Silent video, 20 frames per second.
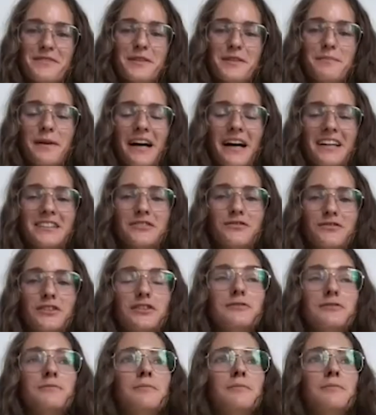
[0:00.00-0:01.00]
past few
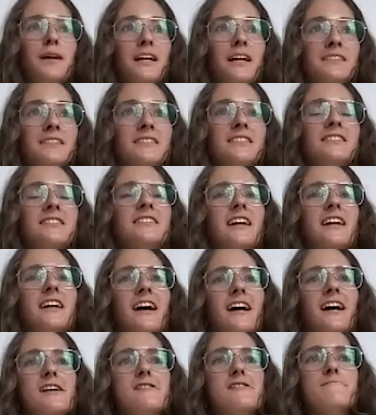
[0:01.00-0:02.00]
months,
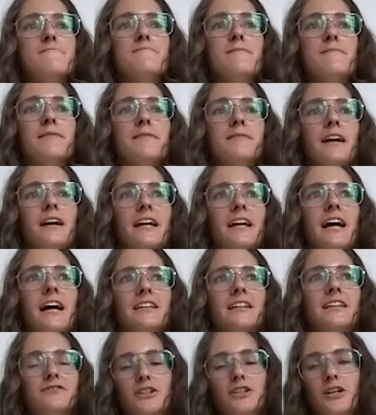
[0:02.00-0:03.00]
I kind
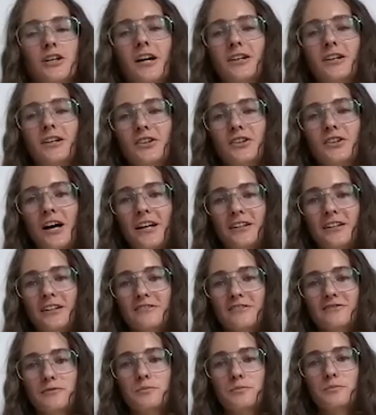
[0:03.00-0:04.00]
of took on a lot
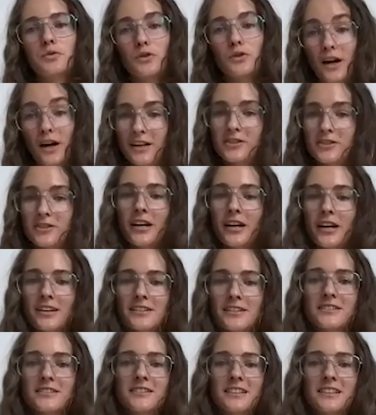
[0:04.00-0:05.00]
of
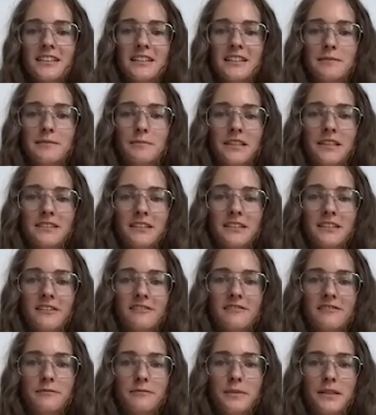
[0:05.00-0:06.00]
projects to keep myself
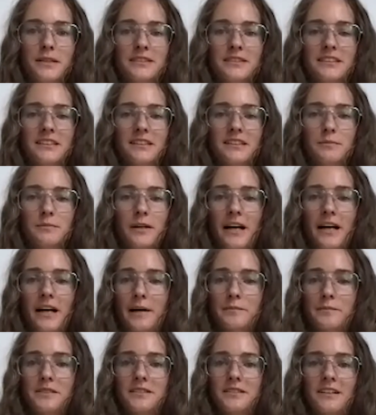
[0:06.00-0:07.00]
busy,
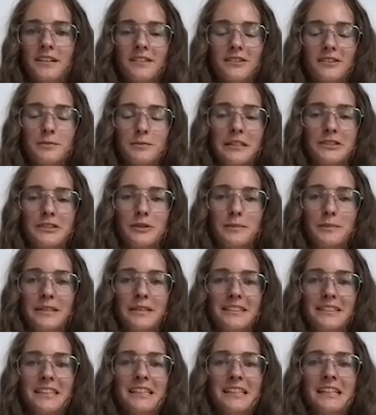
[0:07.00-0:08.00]
perhaps a little bit too
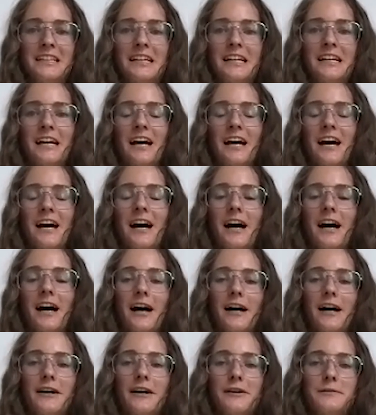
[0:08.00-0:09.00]
busy,
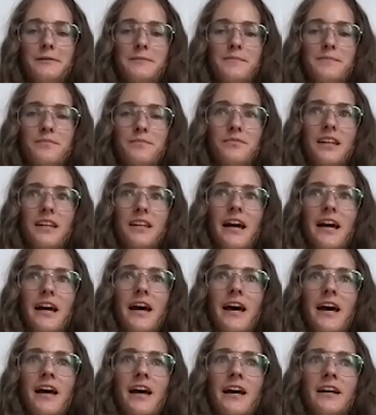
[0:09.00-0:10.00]

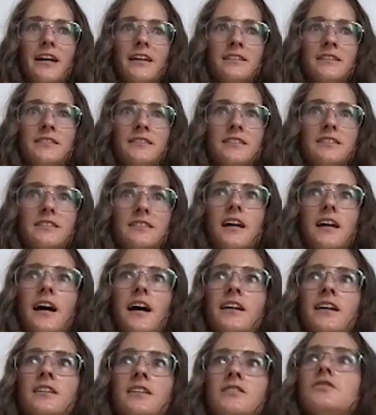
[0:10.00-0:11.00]
and
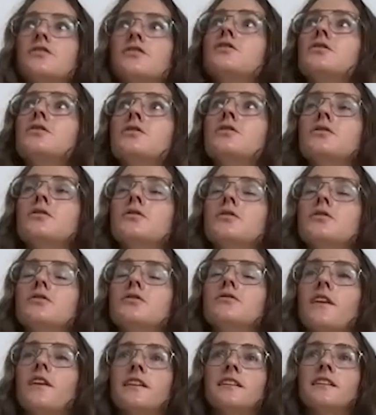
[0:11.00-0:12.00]
decided to
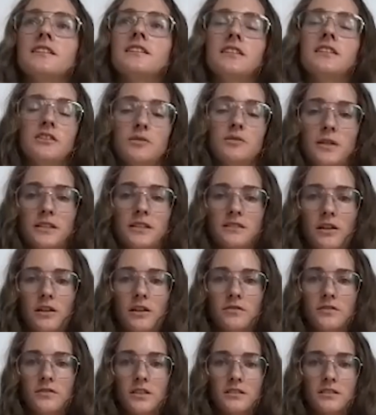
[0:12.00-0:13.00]
finally teach
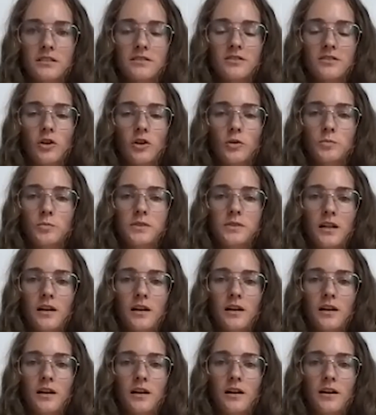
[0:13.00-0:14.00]
myself to sculpt
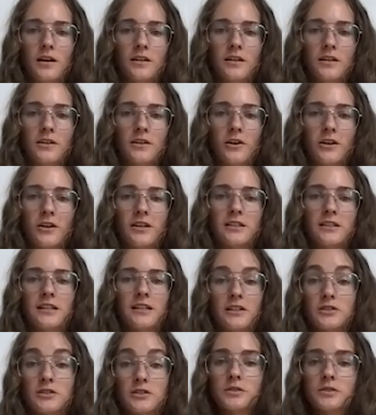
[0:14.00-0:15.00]
on an
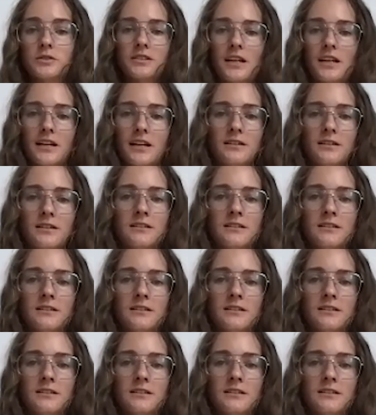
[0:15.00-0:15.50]
architectural scale.